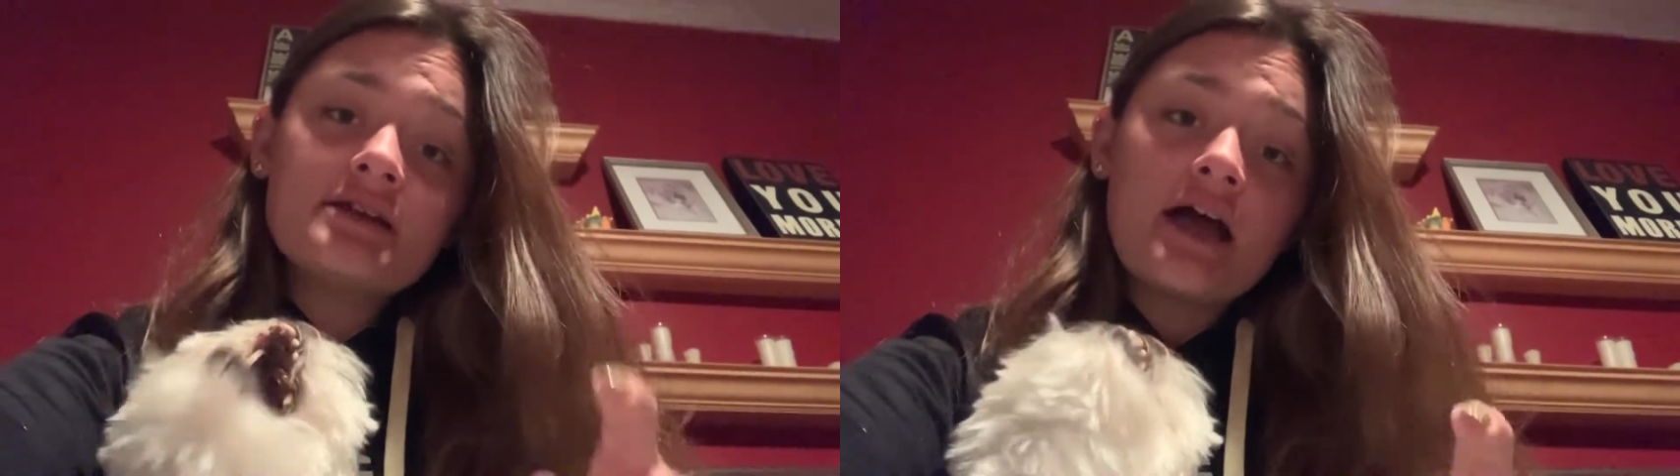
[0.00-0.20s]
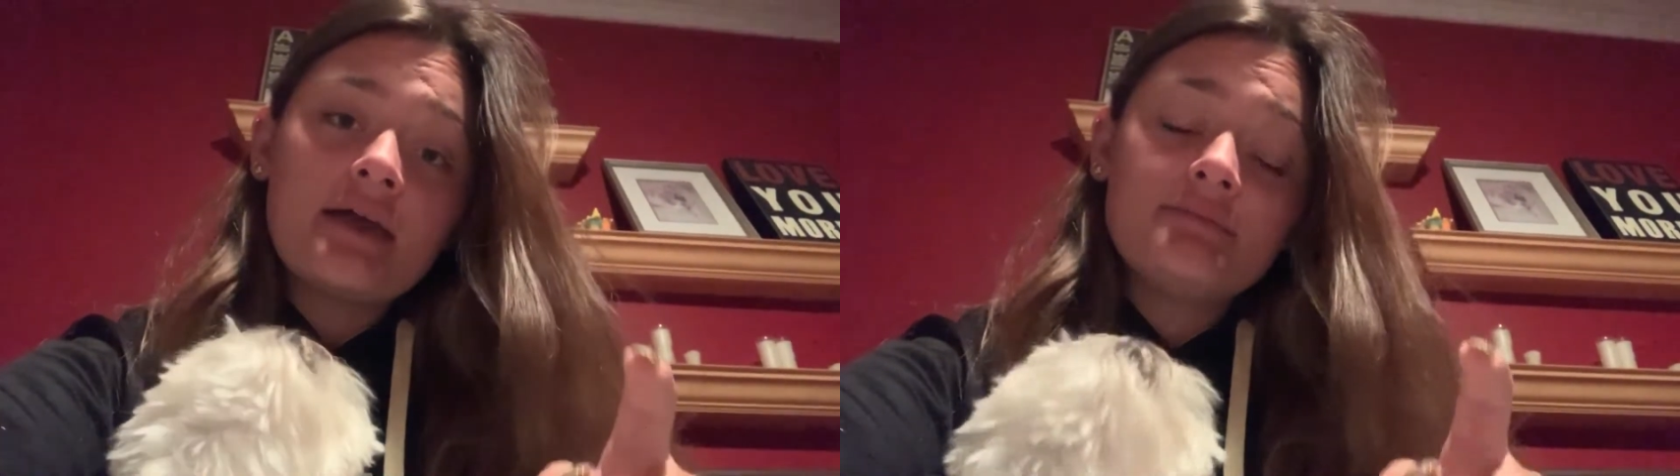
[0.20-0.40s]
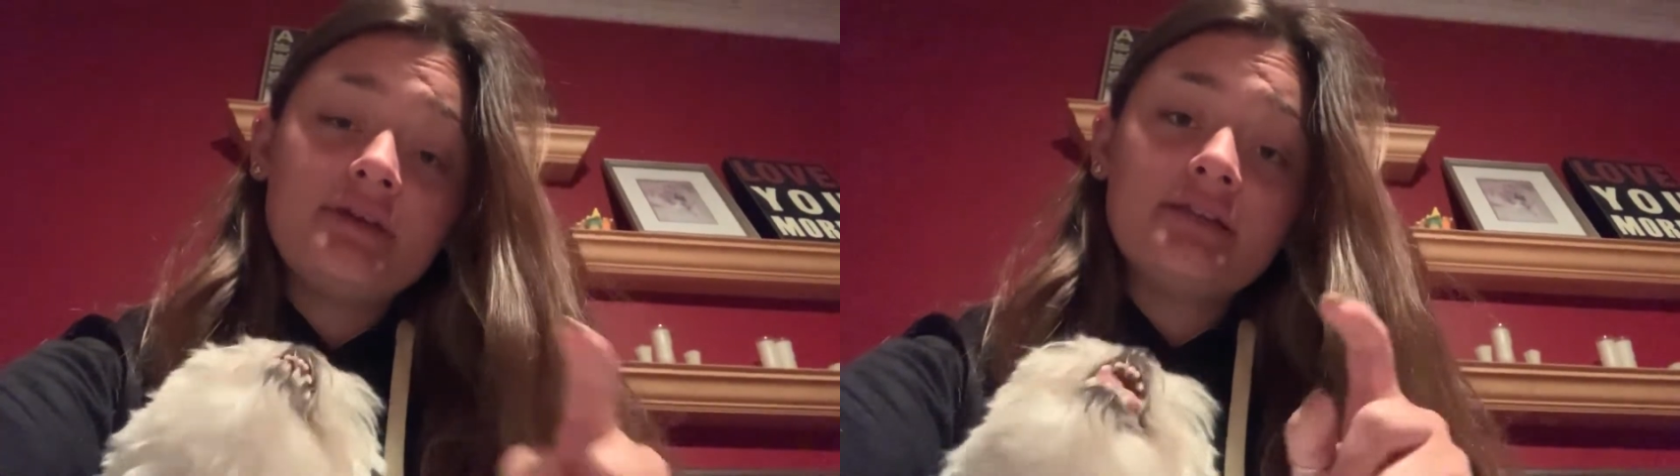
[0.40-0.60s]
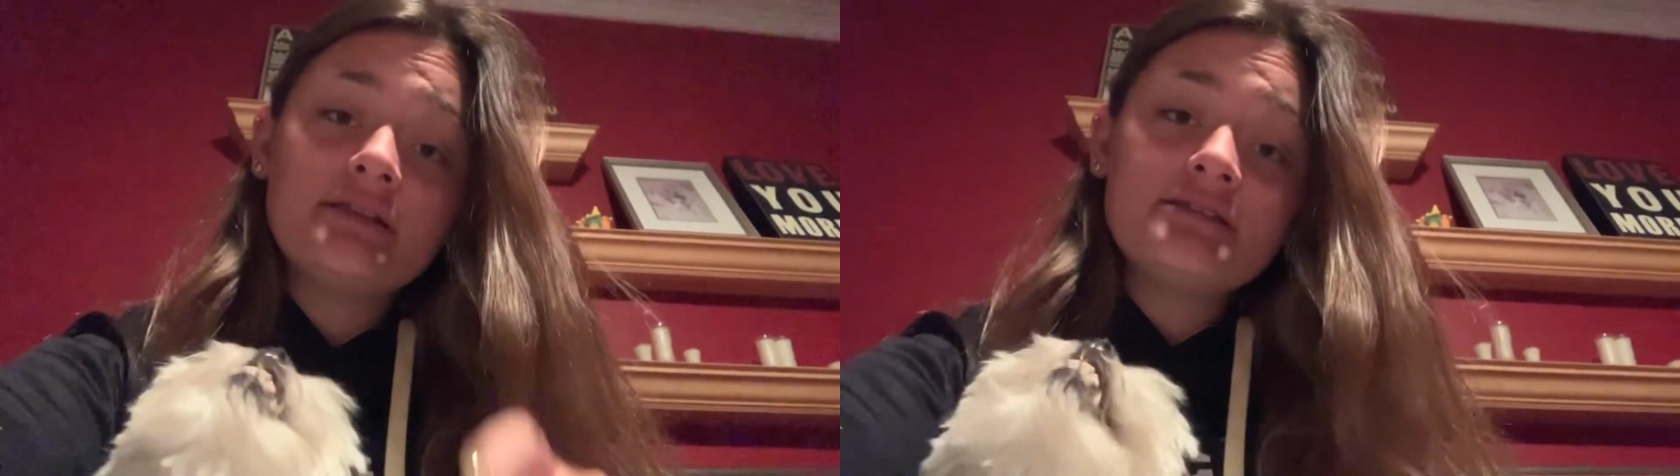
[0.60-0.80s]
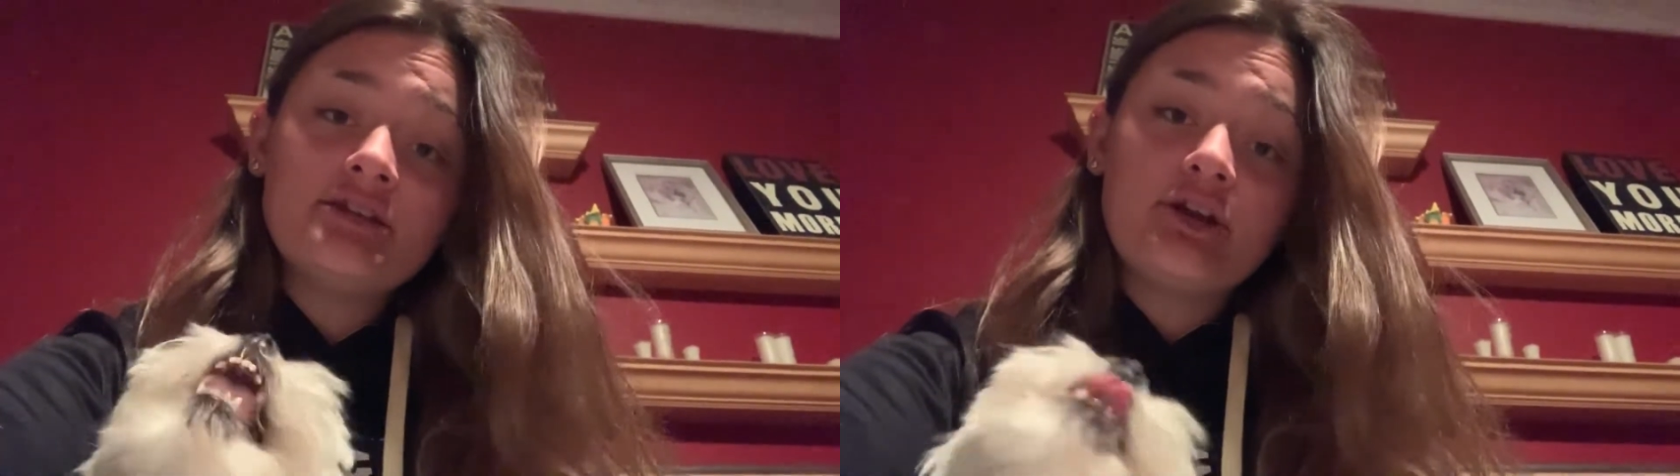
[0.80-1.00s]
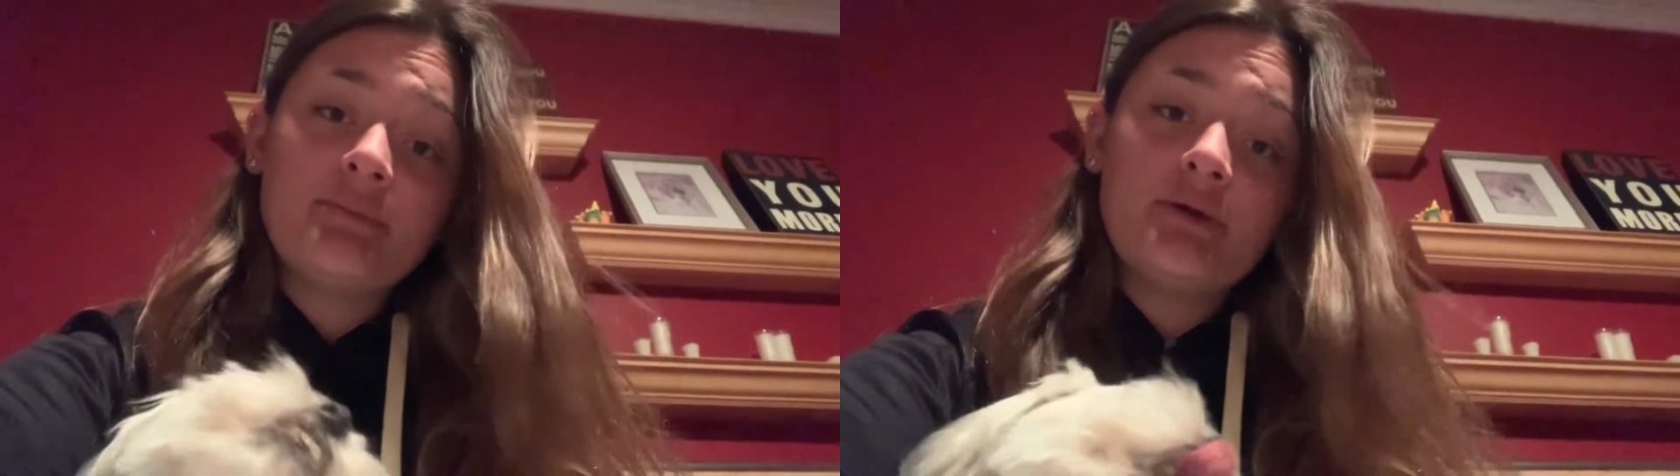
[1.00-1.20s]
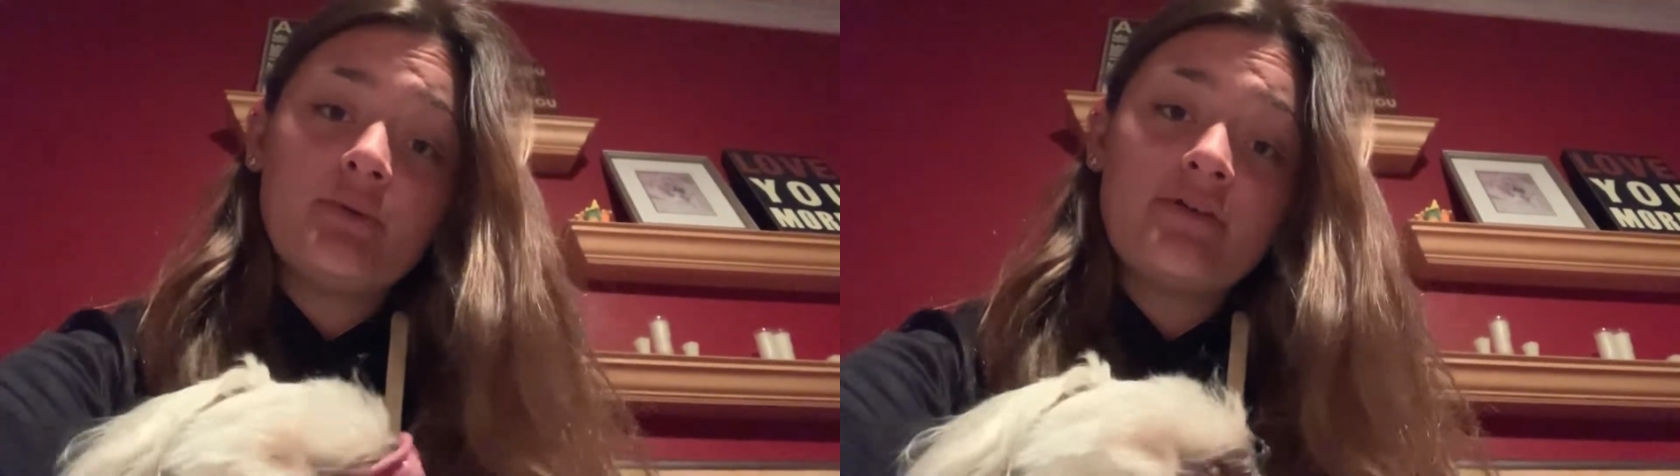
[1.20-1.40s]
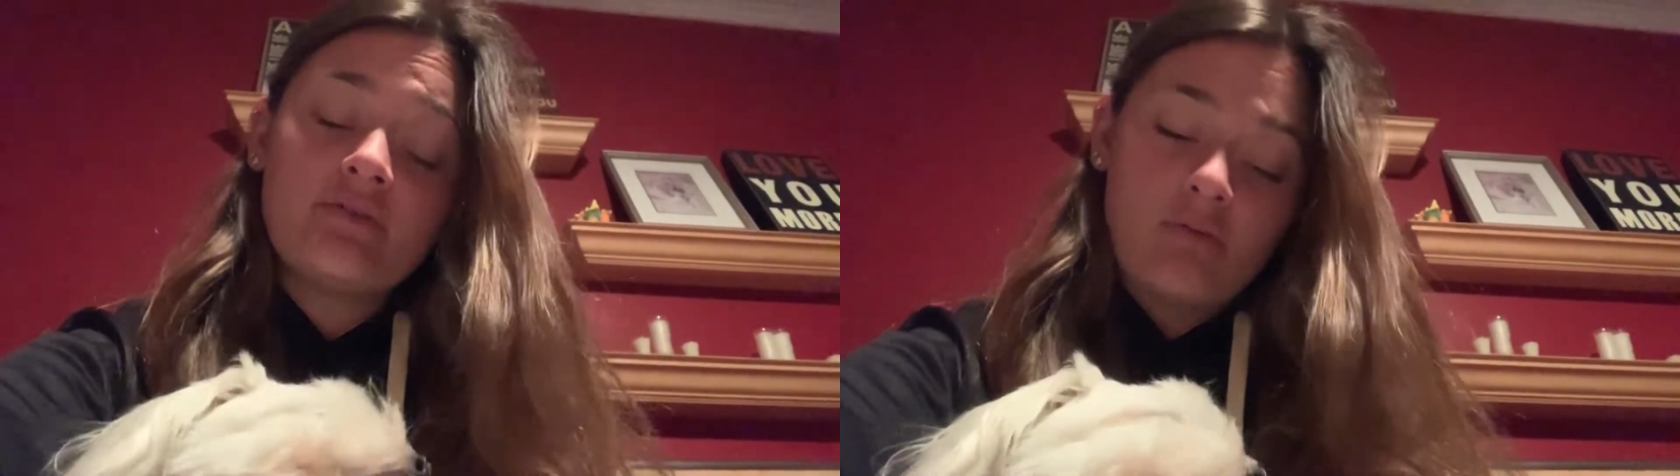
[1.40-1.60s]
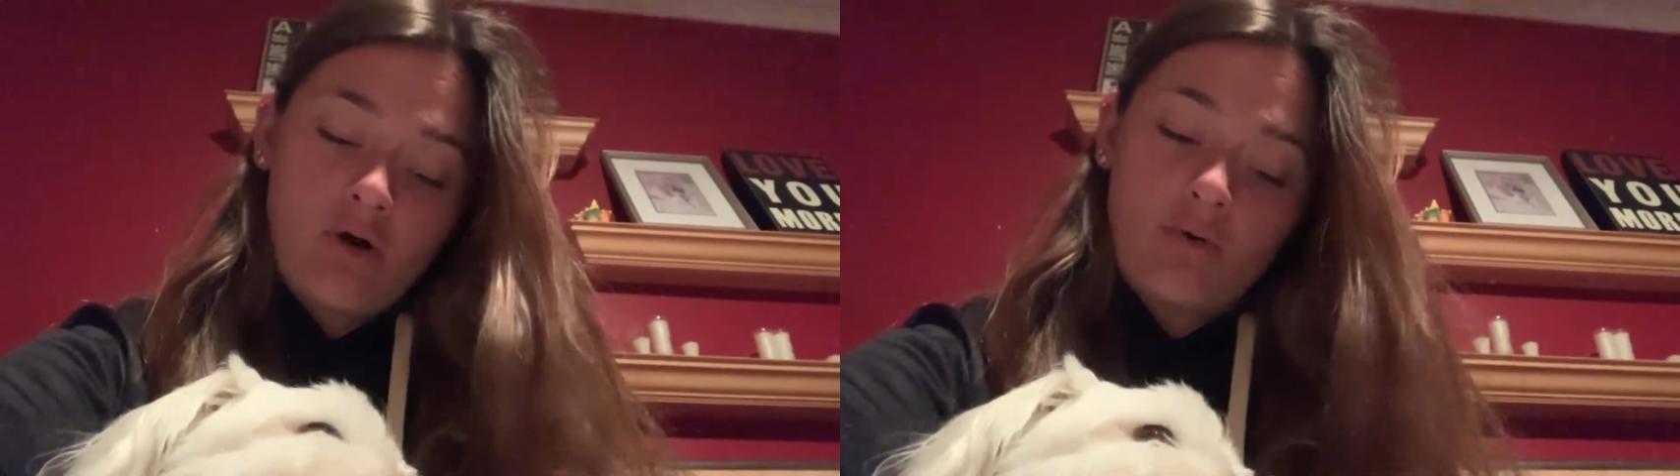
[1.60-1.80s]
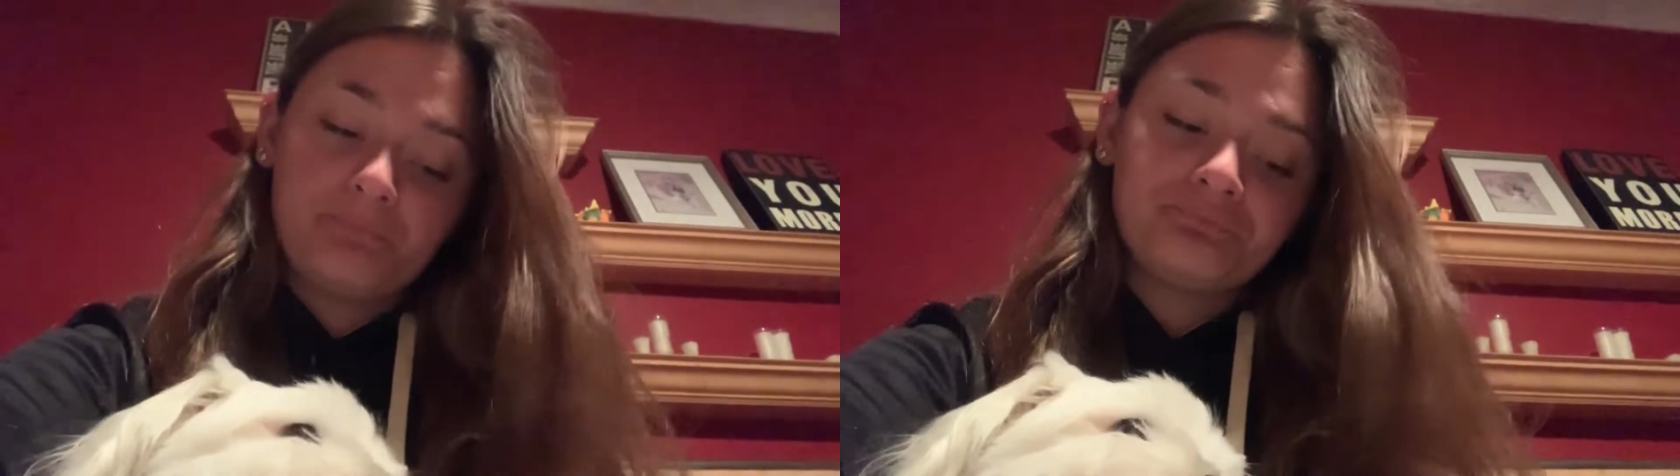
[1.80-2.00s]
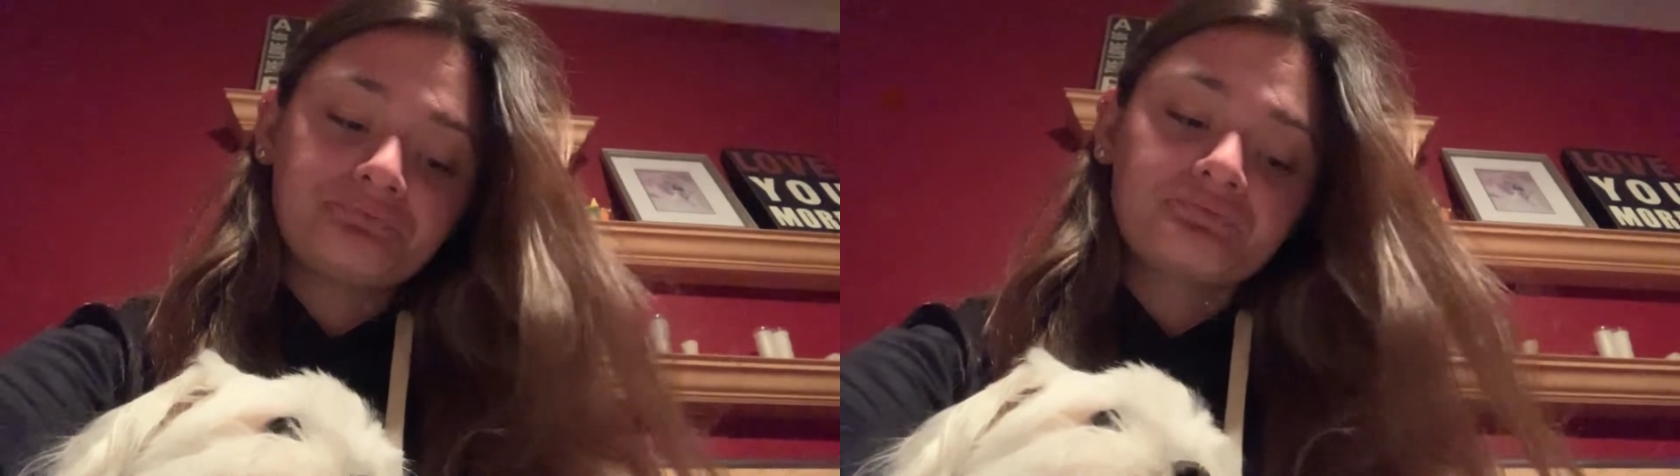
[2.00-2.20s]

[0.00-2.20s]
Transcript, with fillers: time me and Lindsay are going to be away from home.